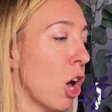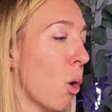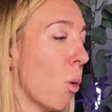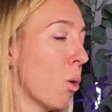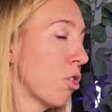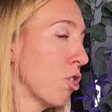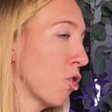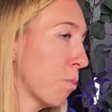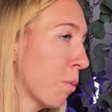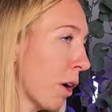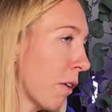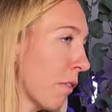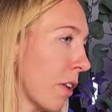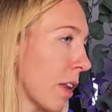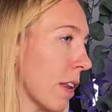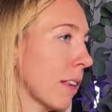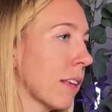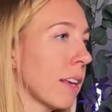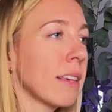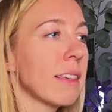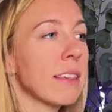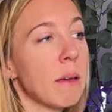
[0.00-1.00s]
which is
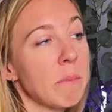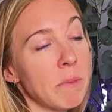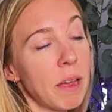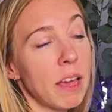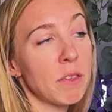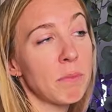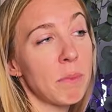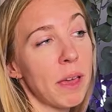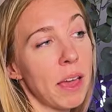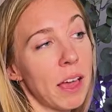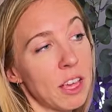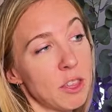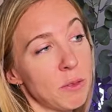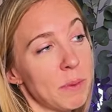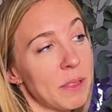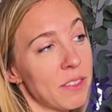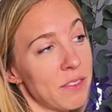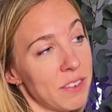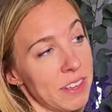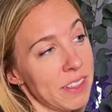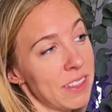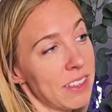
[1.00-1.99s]
perfect because sometimes my
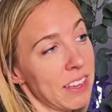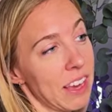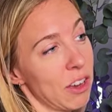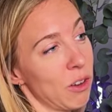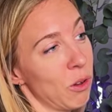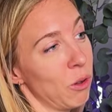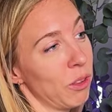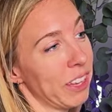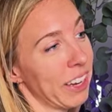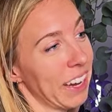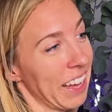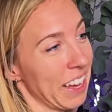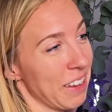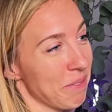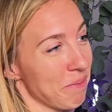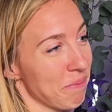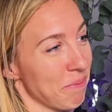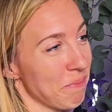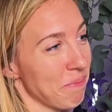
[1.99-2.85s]
husband's feet get cold at night.